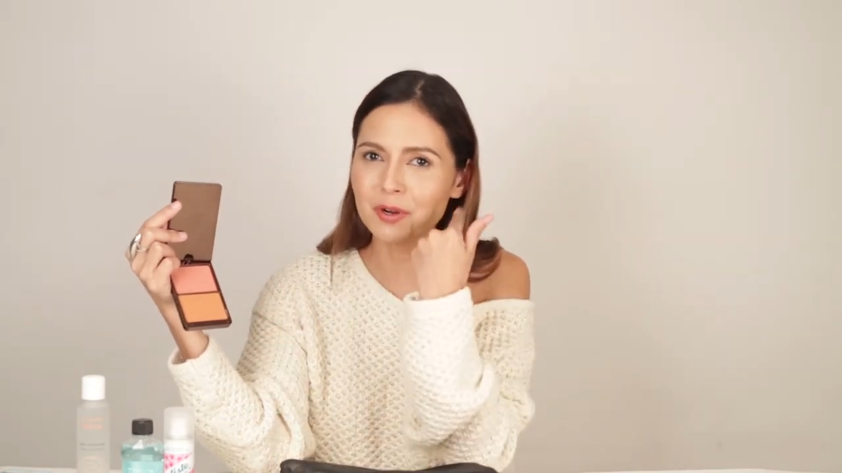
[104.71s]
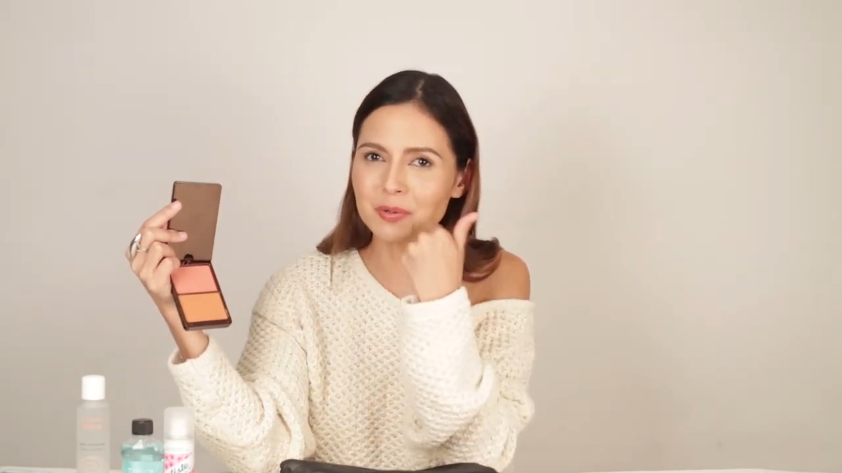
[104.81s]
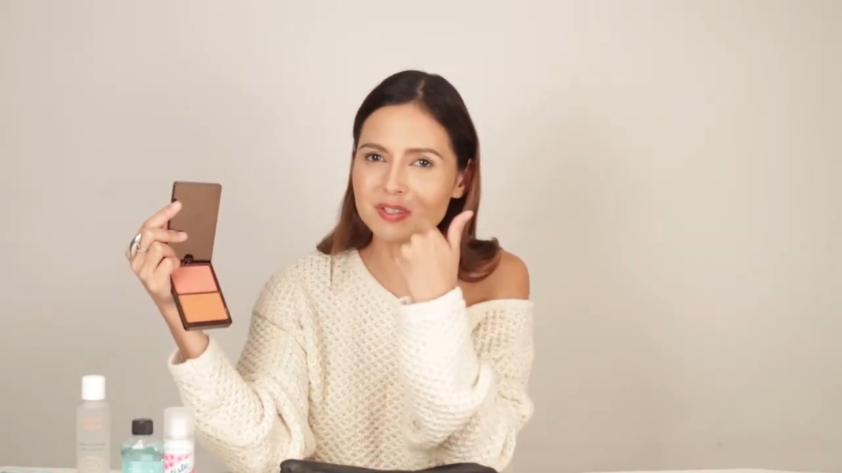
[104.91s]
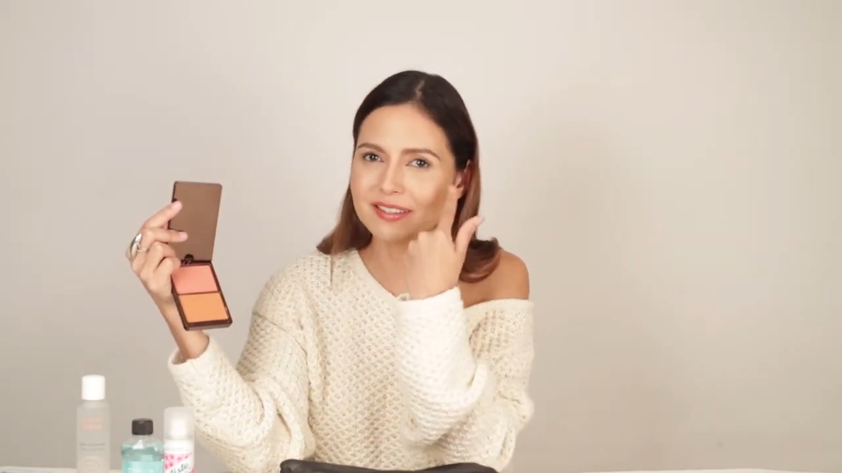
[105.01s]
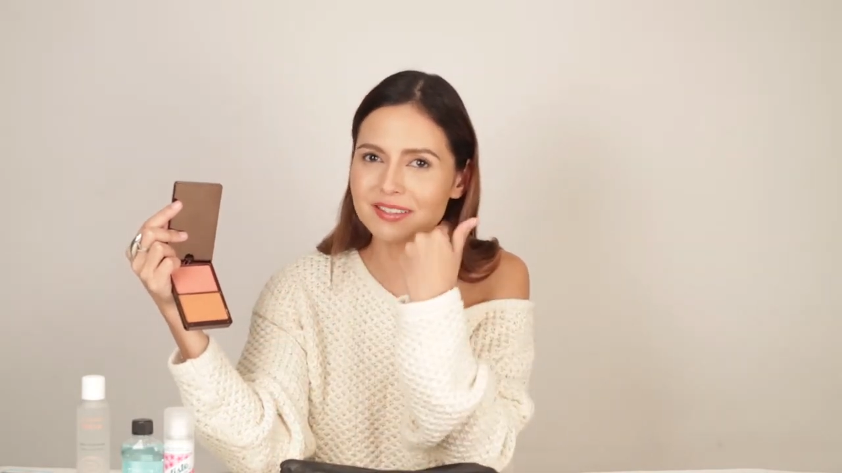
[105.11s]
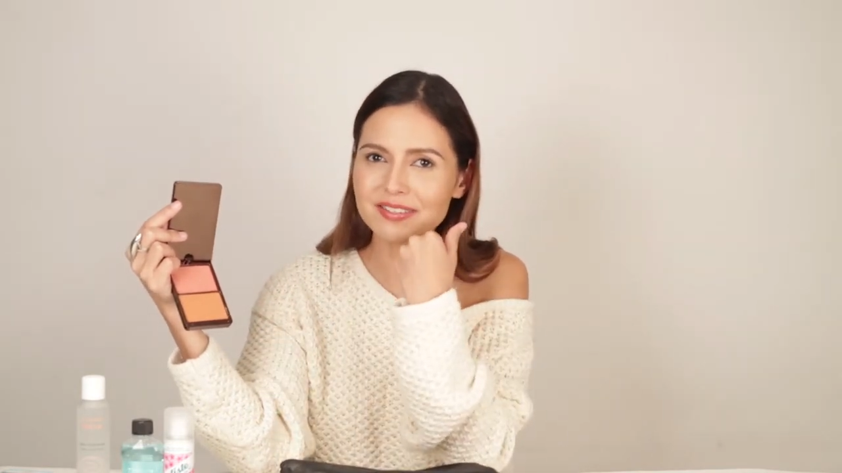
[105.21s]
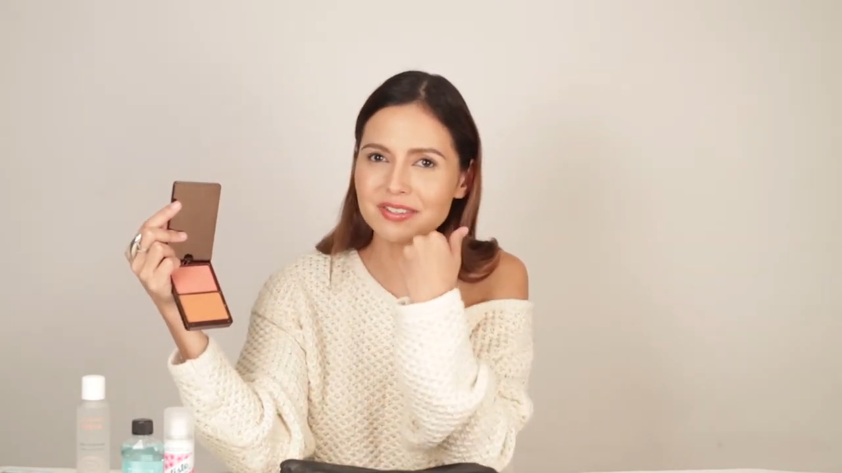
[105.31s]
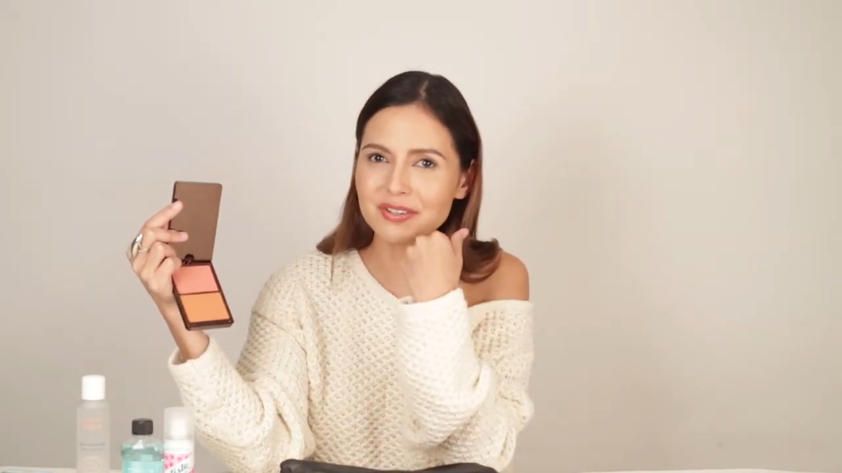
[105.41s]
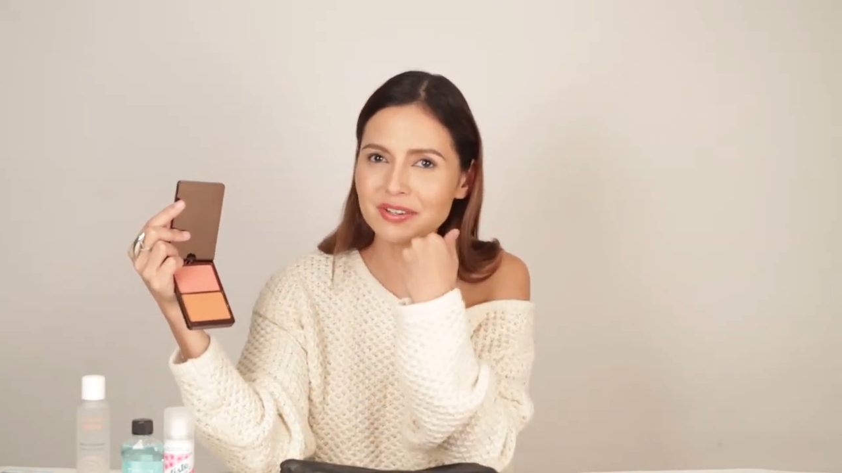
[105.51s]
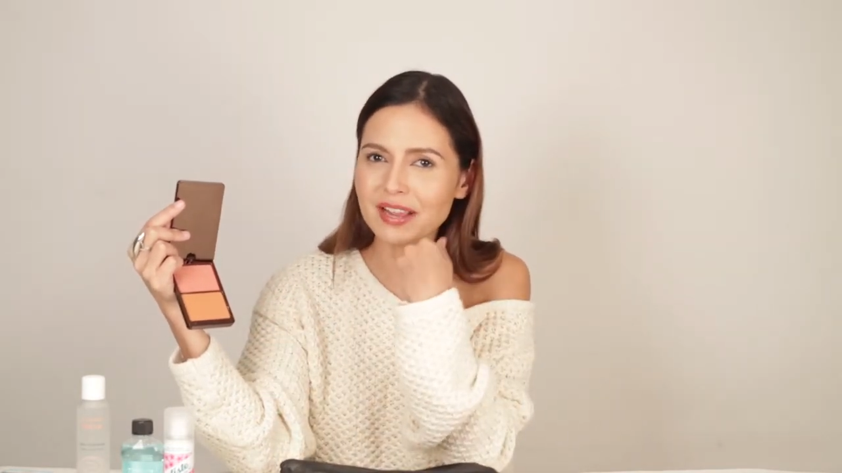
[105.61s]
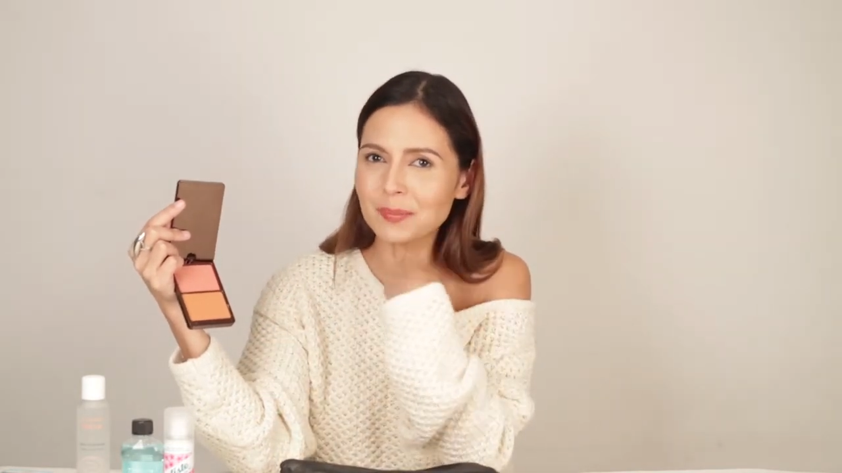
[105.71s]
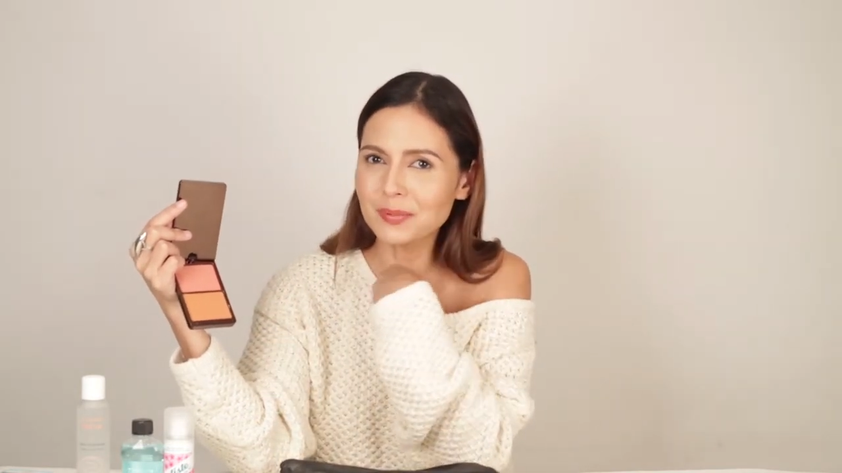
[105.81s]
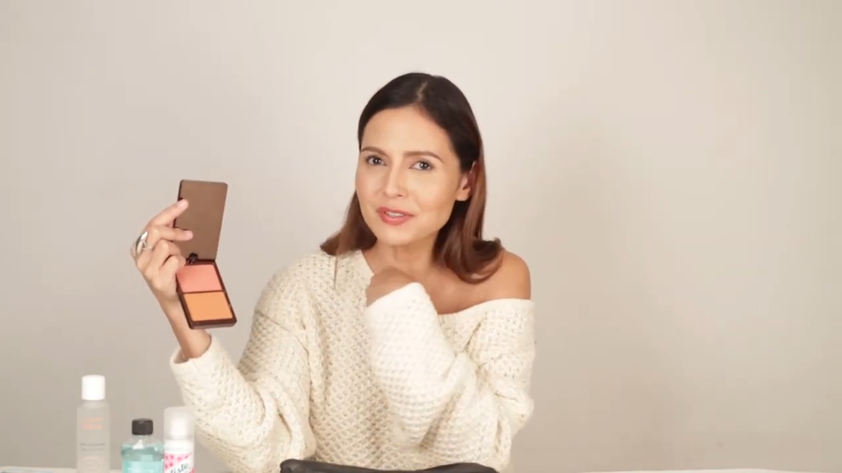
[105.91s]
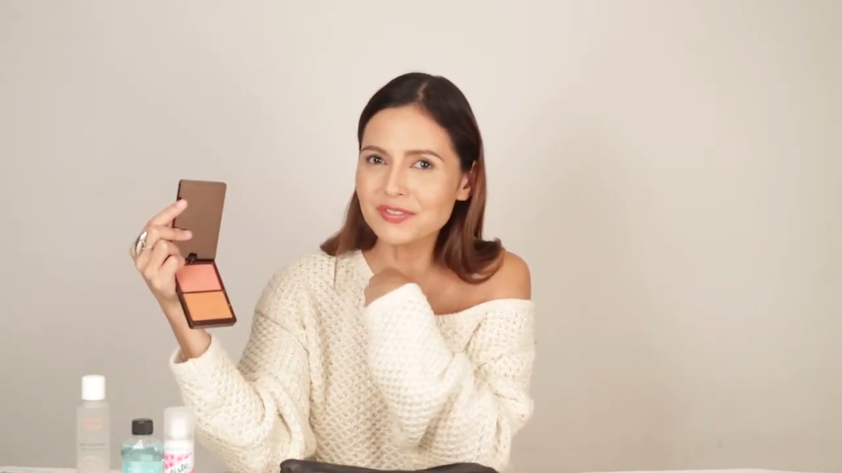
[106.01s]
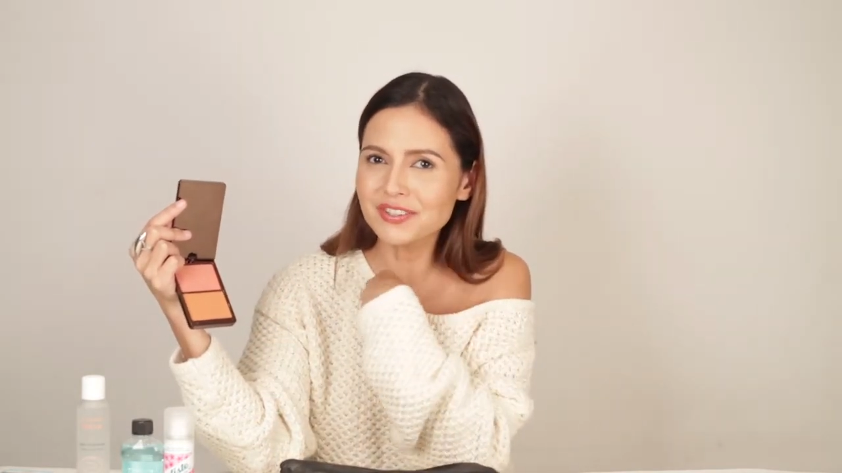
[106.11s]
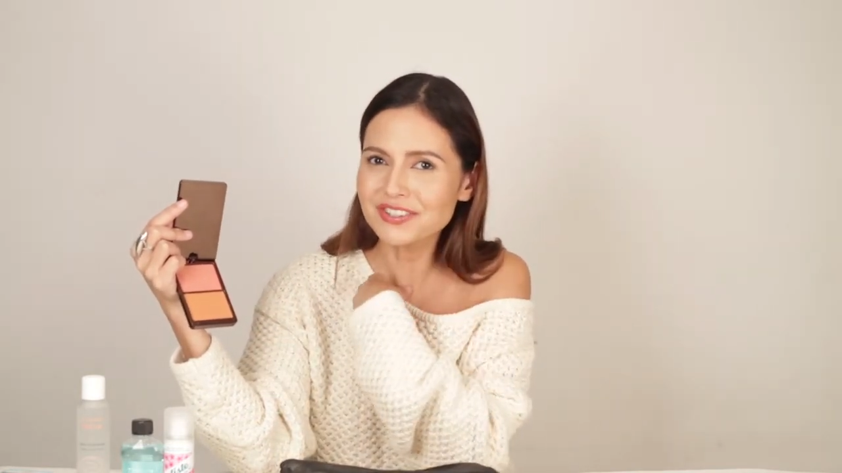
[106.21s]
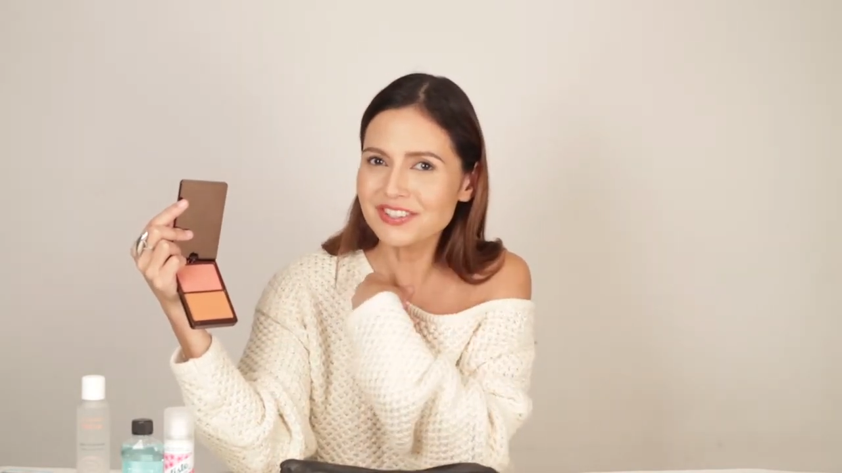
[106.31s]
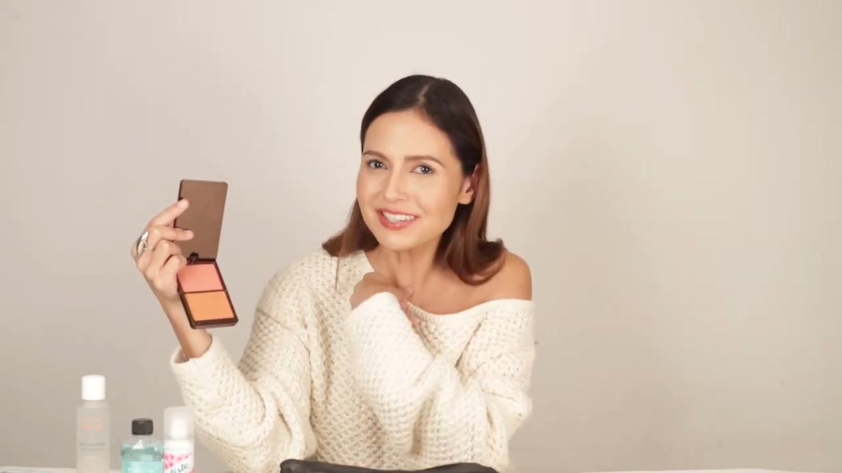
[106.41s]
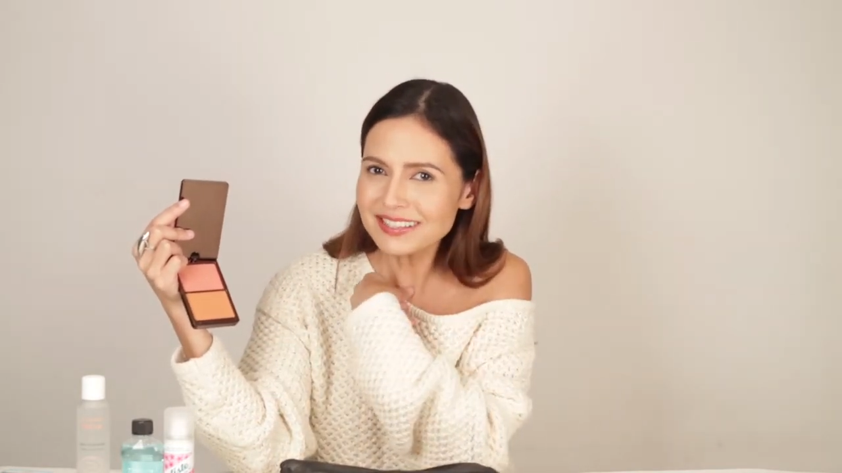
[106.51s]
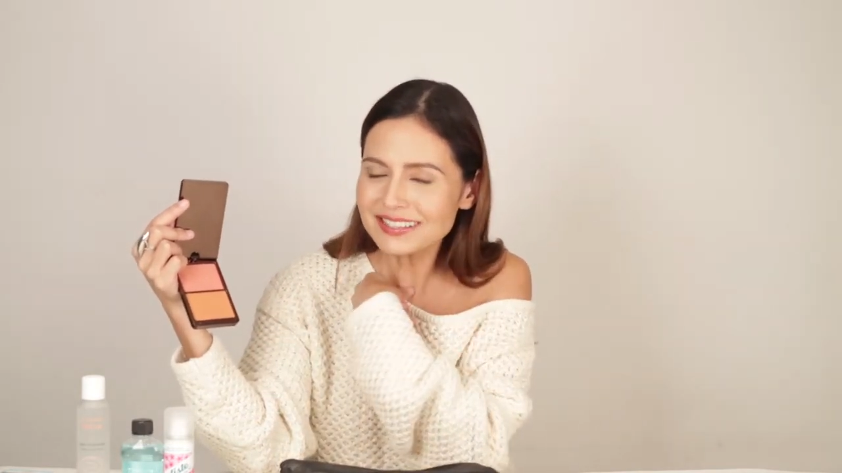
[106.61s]
rosiness to your apples of your
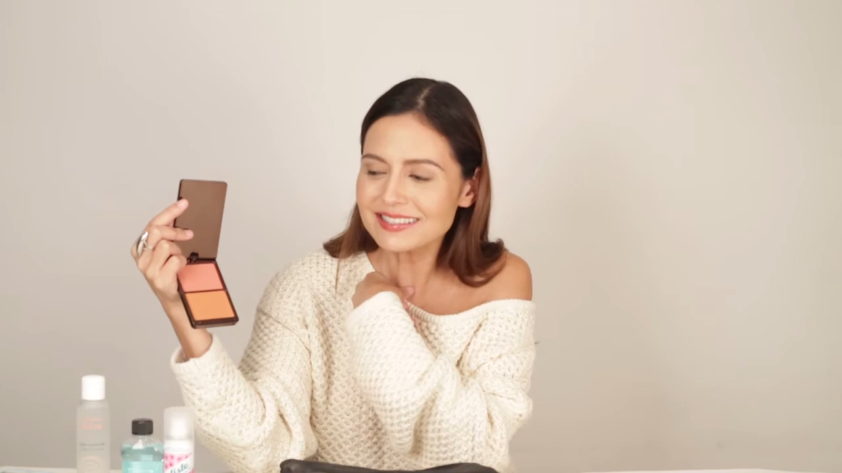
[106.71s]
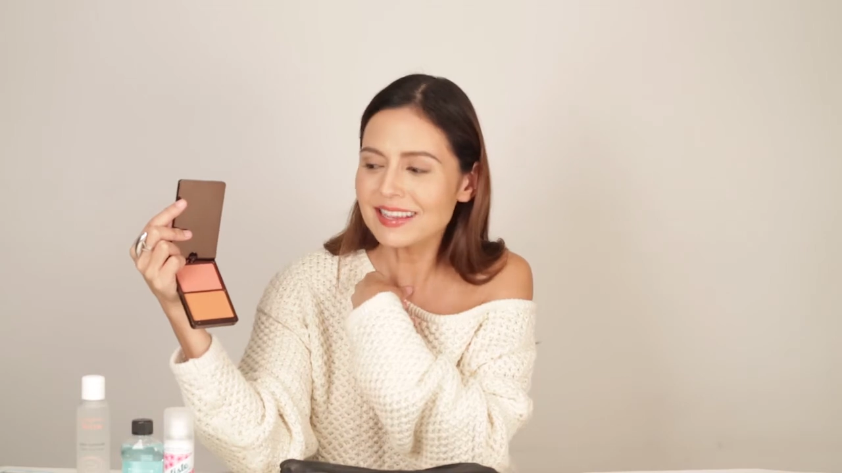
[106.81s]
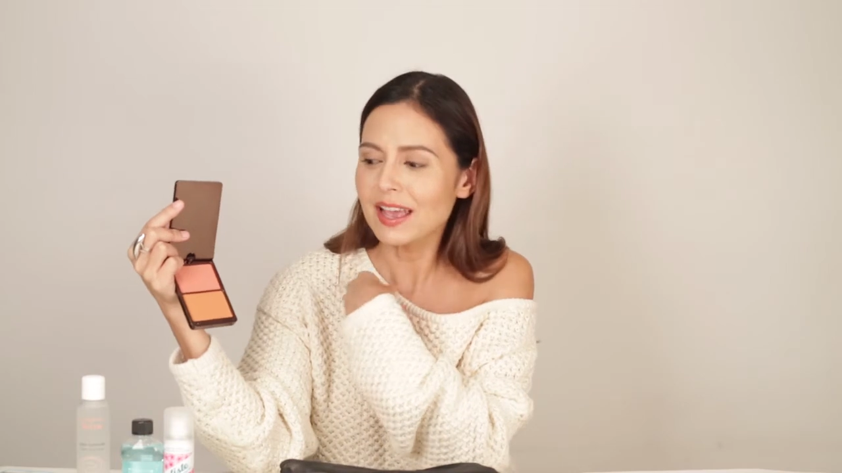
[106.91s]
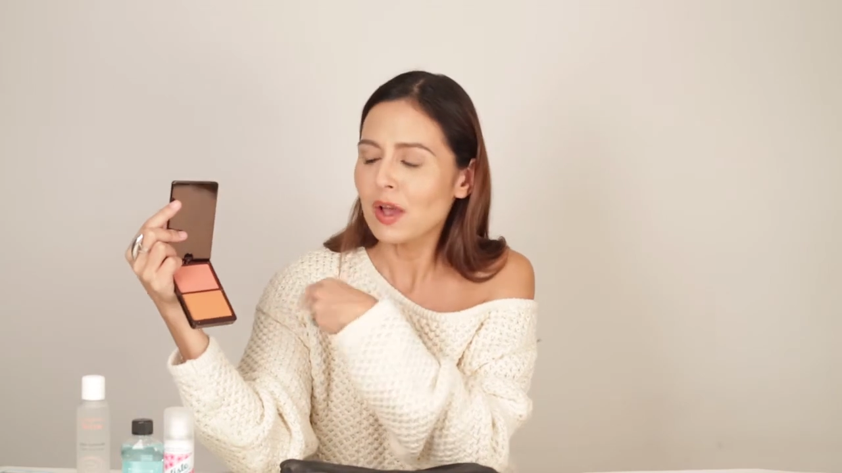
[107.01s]
cheeks,